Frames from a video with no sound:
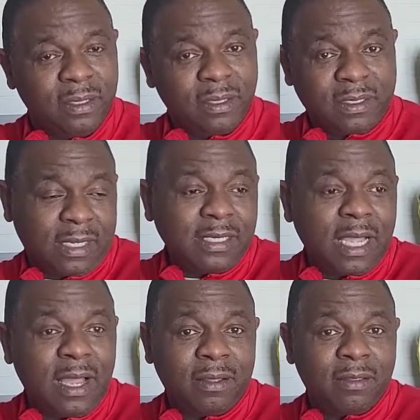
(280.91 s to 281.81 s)
because that's
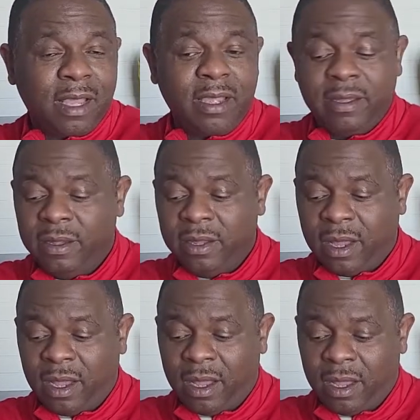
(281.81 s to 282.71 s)
how they
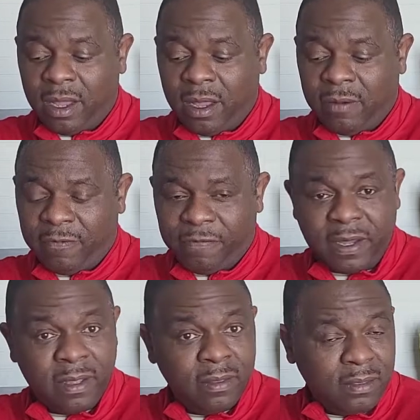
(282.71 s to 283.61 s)

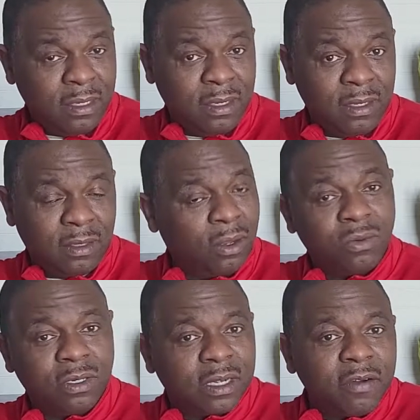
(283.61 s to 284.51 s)
fund the
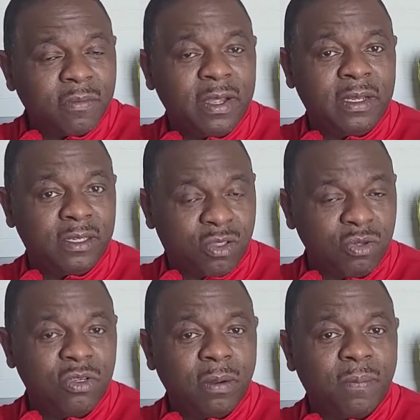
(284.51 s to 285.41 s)
local government, is
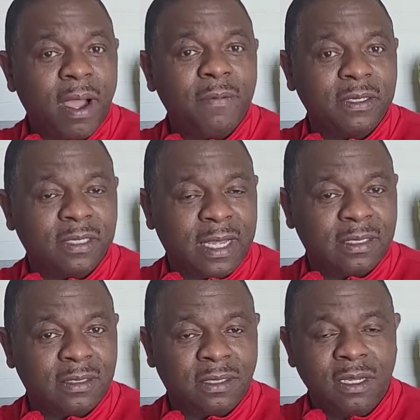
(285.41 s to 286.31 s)
through your property
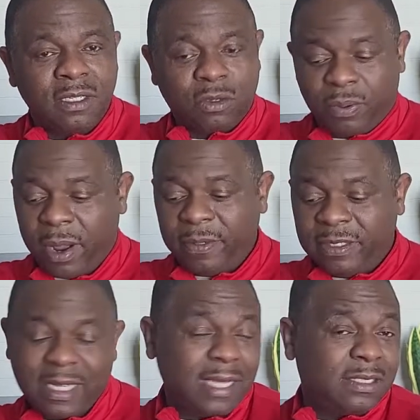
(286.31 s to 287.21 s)
taxes. So property
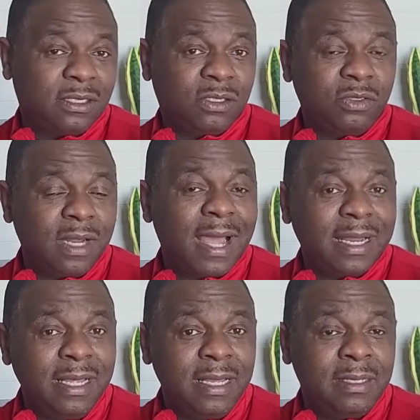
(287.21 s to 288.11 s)
taxes do not
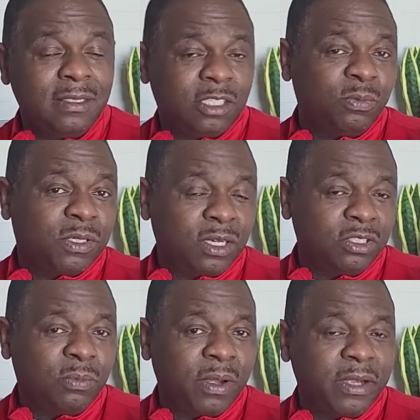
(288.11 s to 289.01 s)
end just because
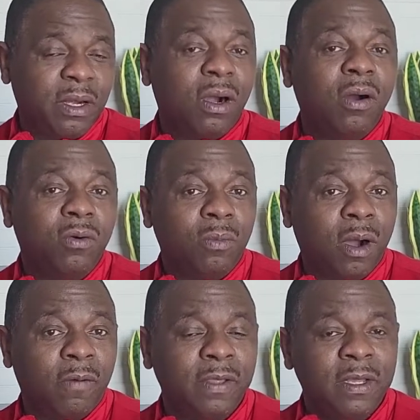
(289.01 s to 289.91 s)
you pay your home
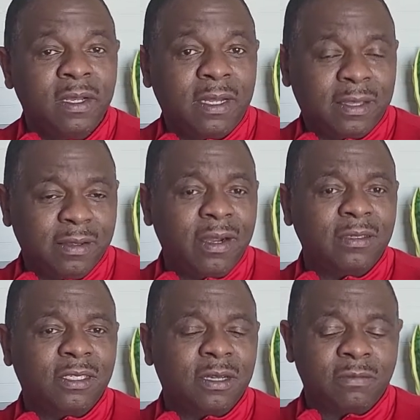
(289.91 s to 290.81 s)
off. Now, there are
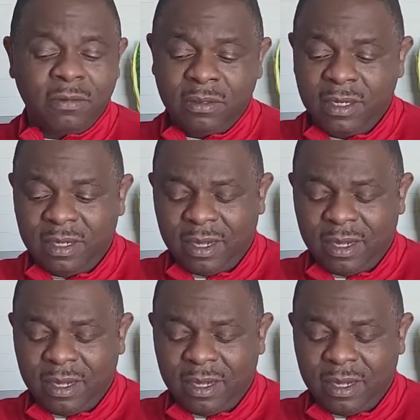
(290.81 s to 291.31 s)
certain